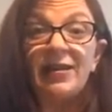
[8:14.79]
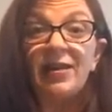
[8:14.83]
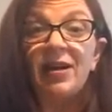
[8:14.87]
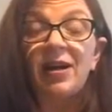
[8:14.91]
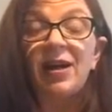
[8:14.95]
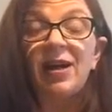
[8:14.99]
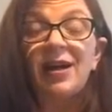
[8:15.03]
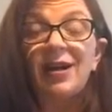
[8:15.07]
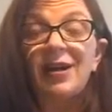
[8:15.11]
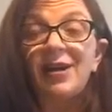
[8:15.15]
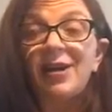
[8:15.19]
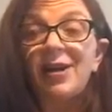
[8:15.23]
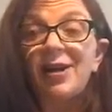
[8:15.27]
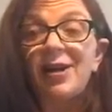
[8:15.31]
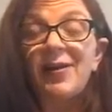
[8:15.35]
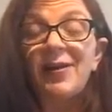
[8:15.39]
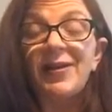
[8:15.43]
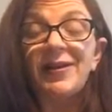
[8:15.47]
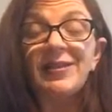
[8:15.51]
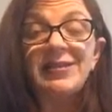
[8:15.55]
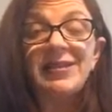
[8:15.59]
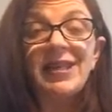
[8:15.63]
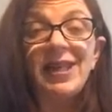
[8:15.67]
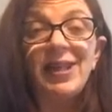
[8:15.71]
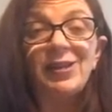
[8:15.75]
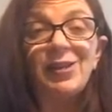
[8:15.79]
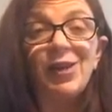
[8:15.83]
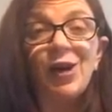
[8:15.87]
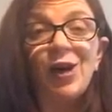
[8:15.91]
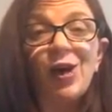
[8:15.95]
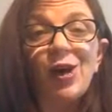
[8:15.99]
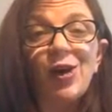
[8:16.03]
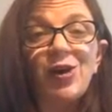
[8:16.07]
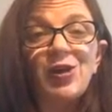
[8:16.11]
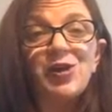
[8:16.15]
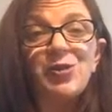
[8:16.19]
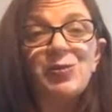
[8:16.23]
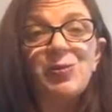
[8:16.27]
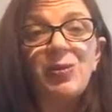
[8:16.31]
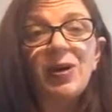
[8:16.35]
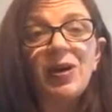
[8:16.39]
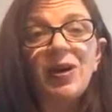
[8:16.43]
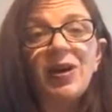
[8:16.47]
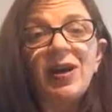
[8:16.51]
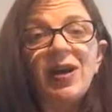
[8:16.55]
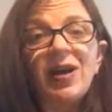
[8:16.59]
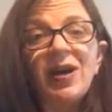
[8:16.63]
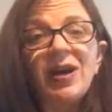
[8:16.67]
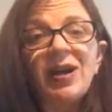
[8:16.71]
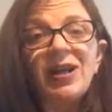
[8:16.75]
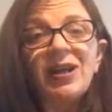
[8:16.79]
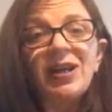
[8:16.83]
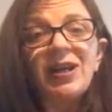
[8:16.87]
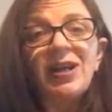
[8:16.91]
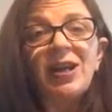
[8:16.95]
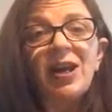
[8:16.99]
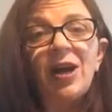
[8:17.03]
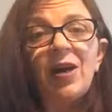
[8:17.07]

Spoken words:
And I know that sounds harsh, but, you know,